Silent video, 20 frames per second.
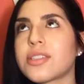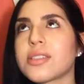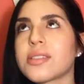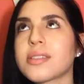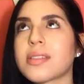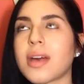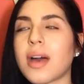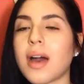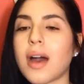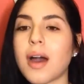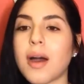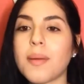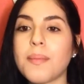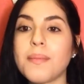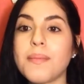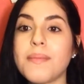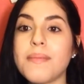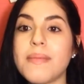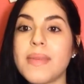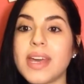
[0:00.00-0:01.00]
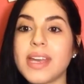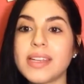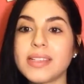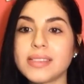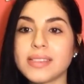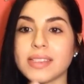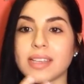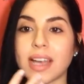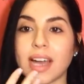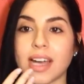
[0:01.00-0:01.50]
just
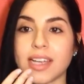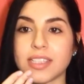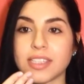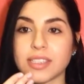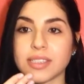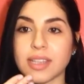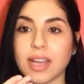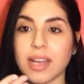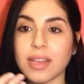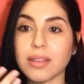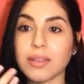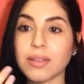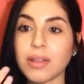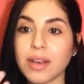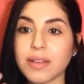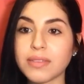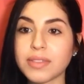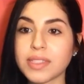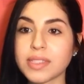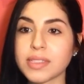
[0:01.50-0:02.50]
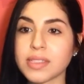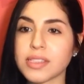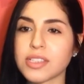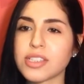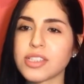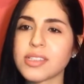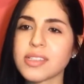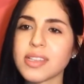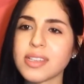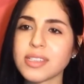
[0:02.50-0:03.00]
amazing. I just, I love this. It's
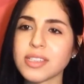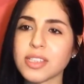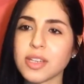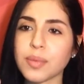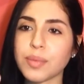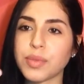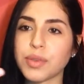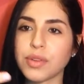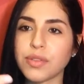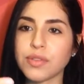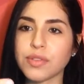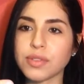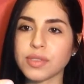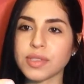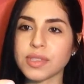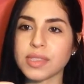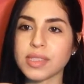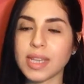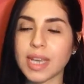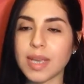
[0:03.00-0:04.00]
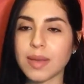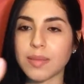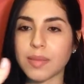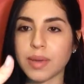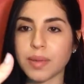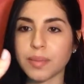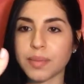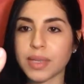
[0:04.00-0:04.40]
just such a beautiful statement